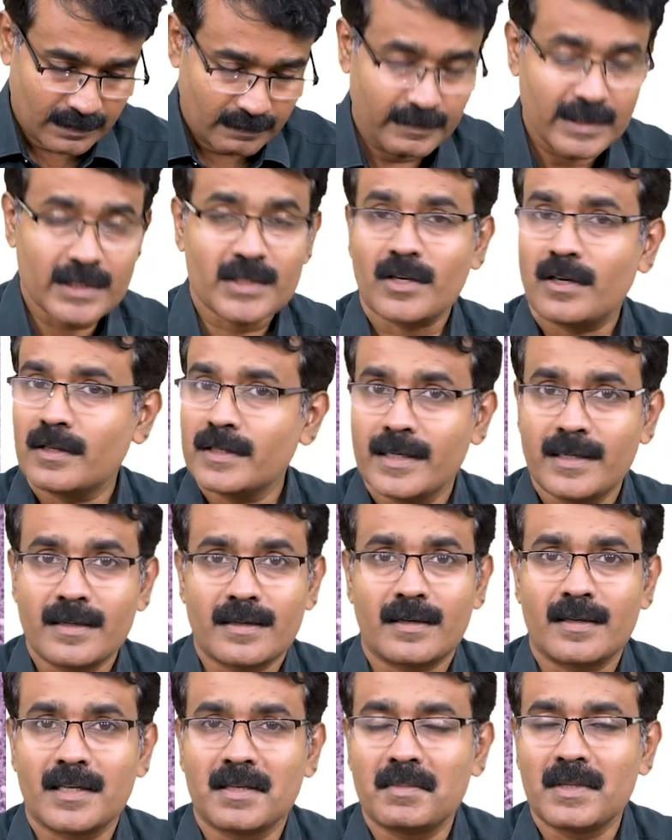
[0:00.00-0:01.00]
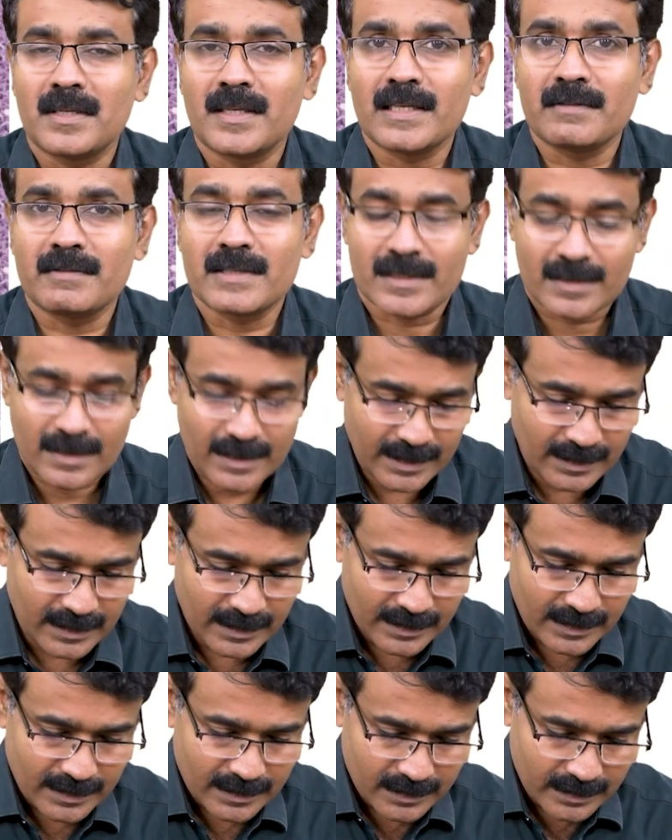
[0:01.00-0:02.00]
We saw the intradermal nevus slide.
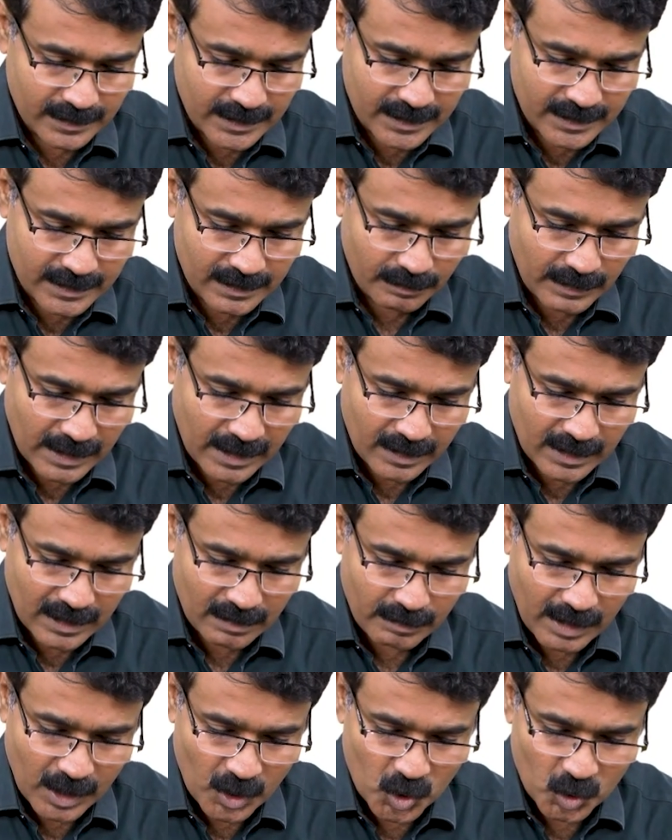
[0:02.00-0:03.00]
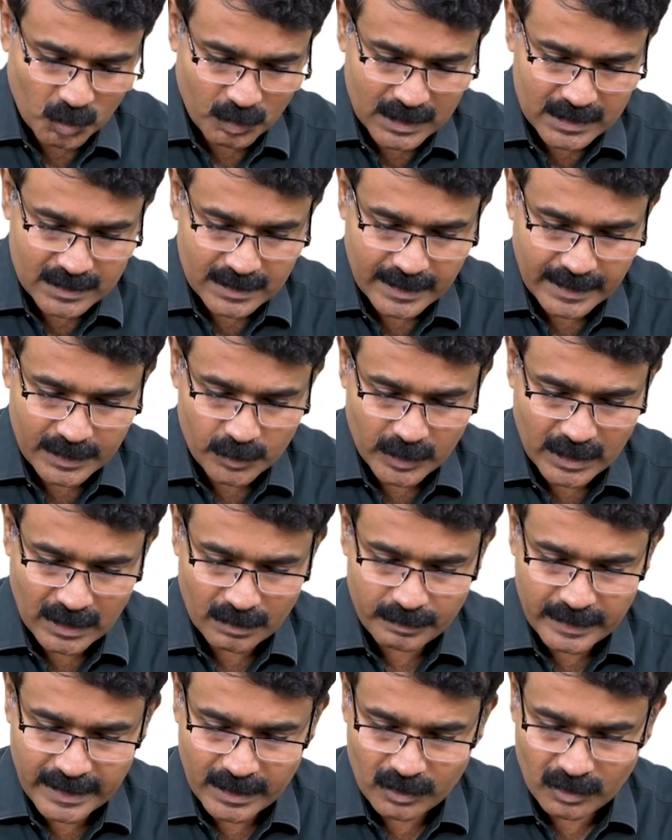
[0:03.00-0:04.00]
So this is a malignant melanoma slide. You
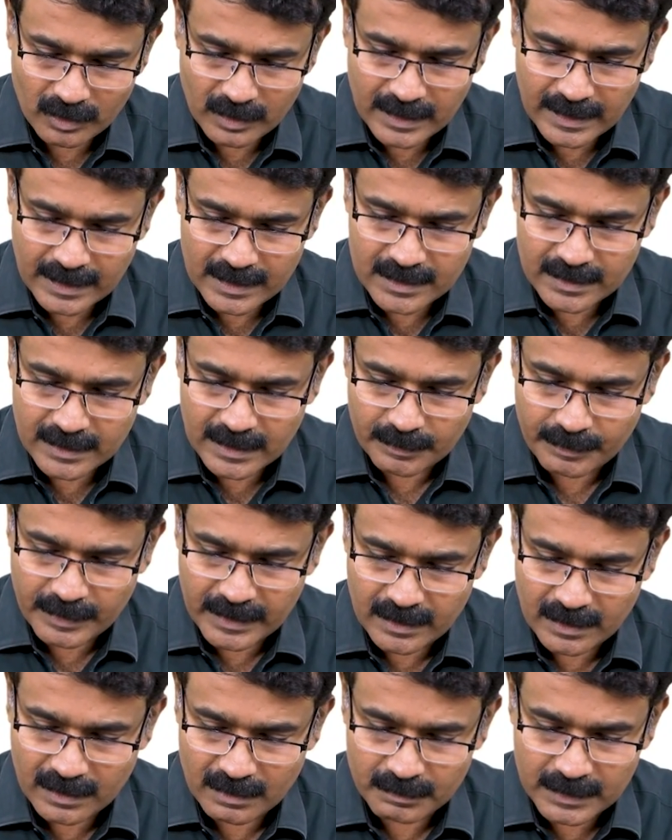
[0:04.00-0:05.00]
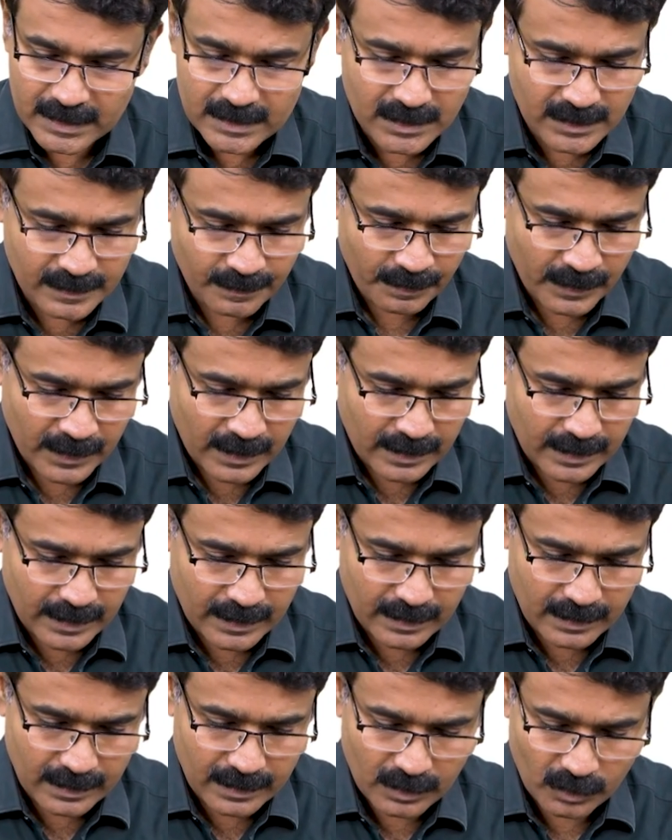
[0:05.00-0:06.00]
can make out that's the epidermis
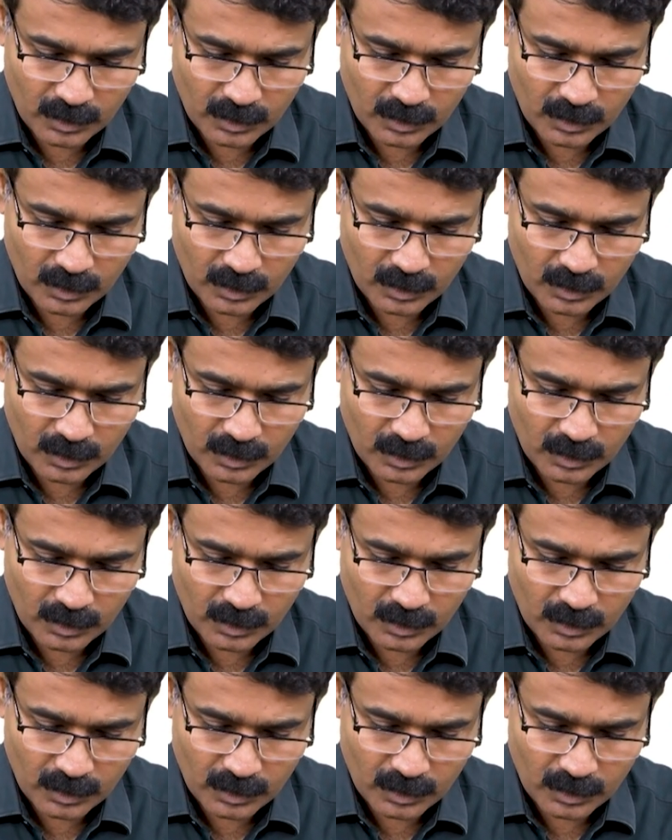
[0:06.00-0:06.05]
and